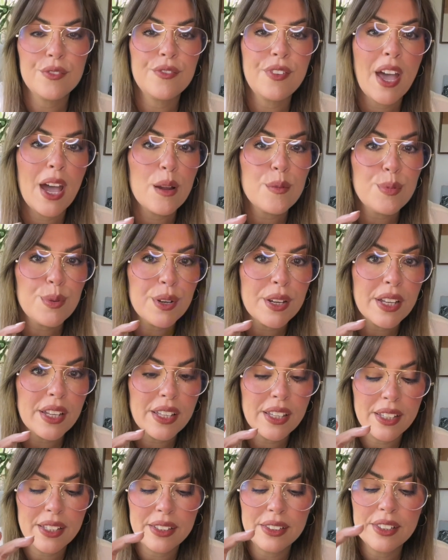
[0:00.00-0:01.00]

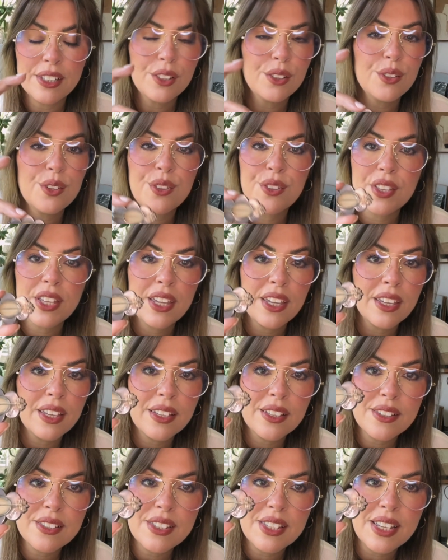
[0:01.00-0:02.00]
fabric, little
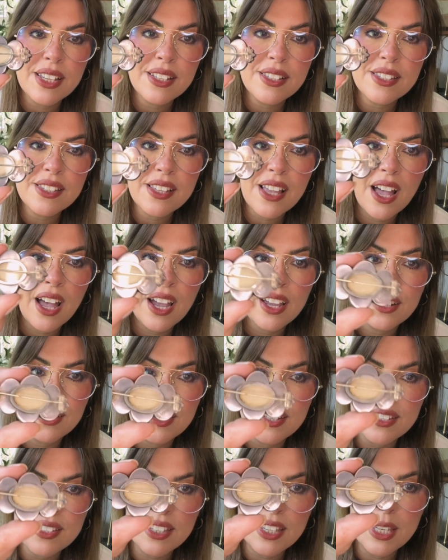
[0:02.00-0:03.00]
things inside
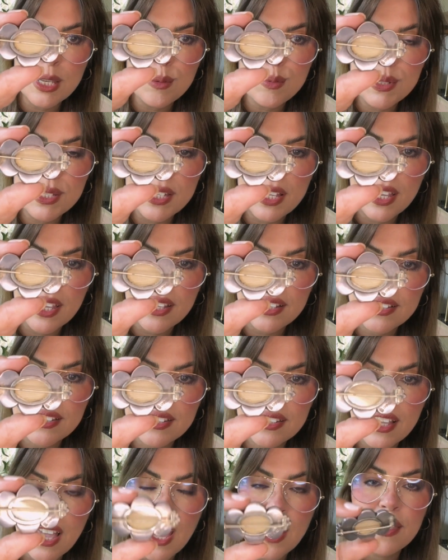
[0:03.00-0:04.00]
these
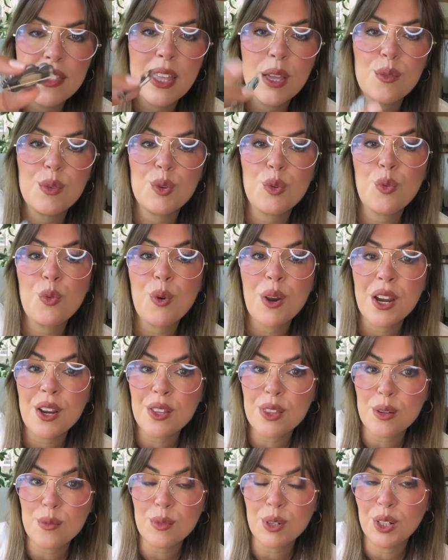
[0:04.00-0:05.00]
keepsakes, and they would
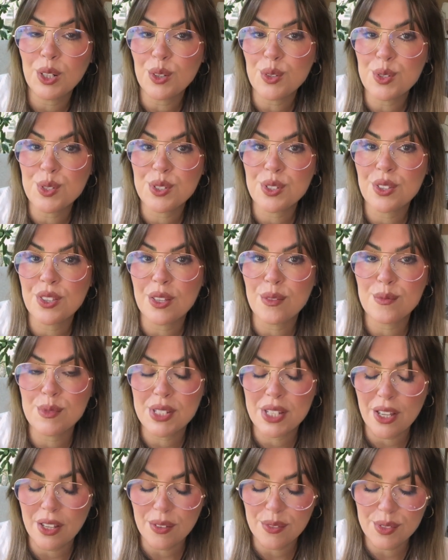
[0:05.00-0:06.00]
wear them close to
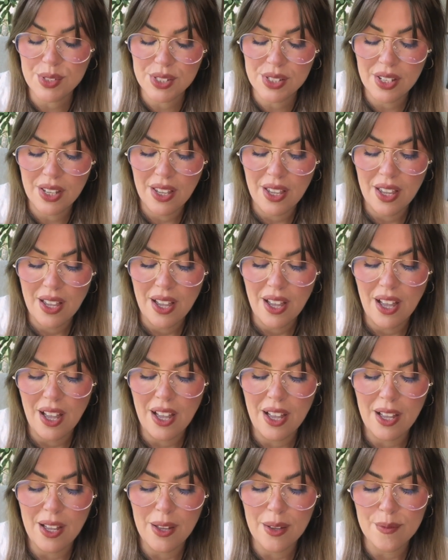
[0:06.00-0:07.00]
themselves.
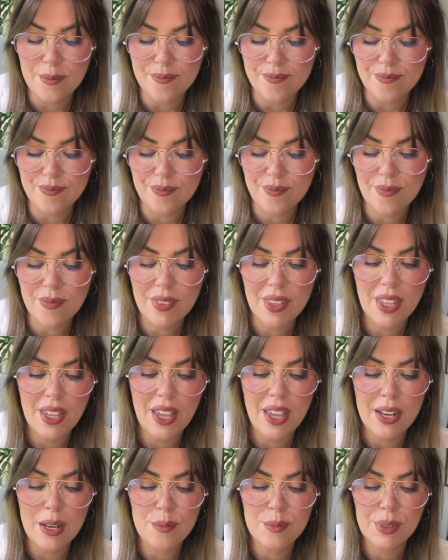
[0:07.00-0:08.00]
And
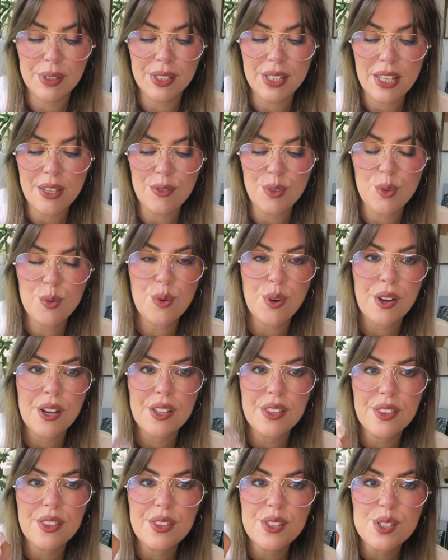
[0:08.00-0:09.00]
I believe you wear
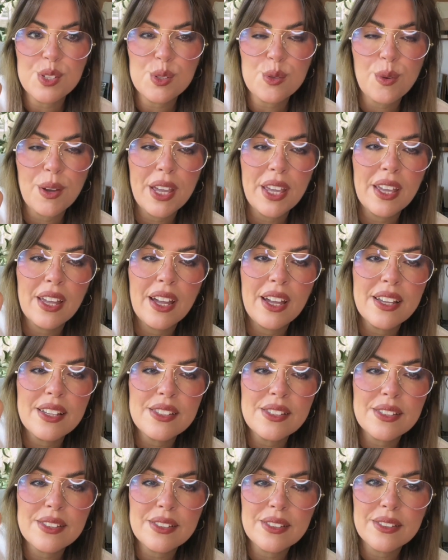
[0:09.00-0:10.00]
it this way,
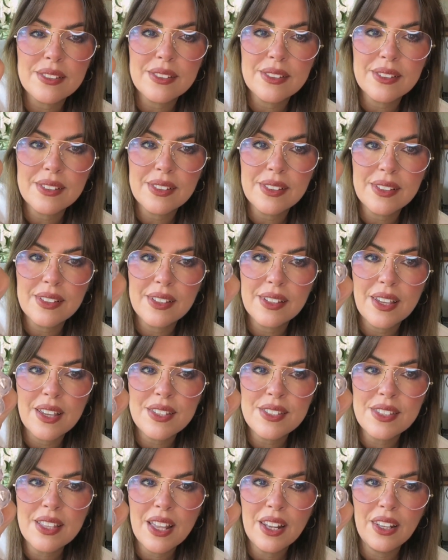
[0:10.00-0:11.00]
guys.
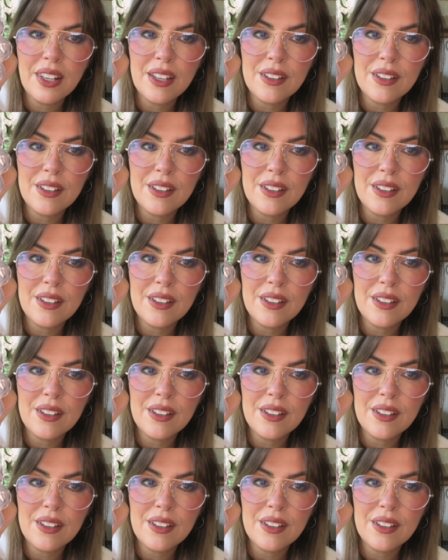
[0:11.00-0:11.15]
Isn't that